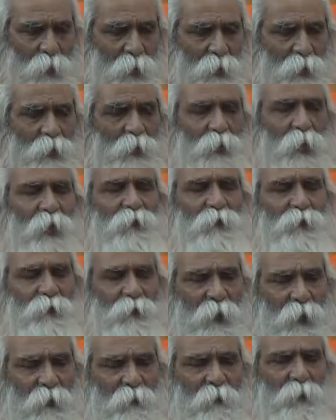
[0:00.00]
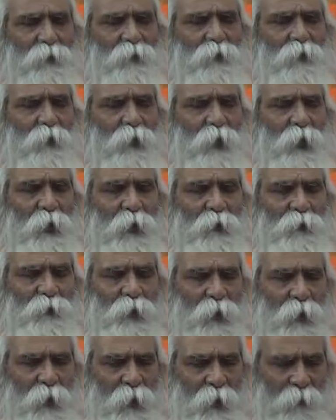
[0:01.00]
So the same story is
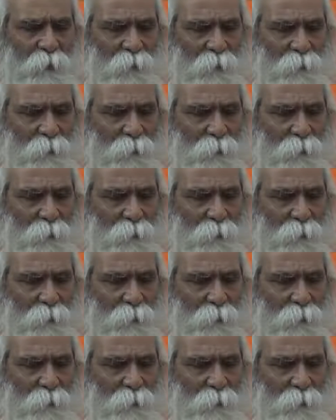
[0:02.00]
here.